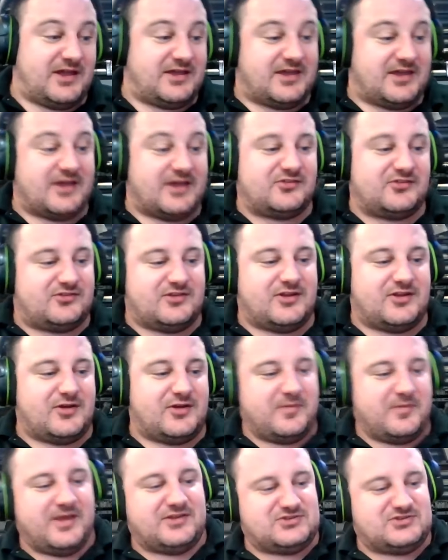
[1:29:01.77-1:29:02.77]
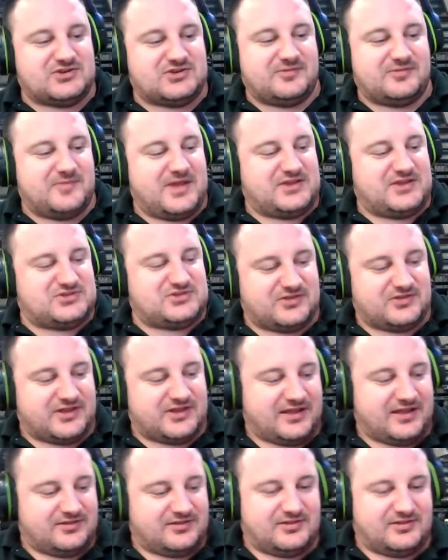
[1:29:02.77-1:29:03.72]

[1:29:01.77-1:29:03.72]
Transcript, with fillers: I uh, guess. there you go, man. there you go.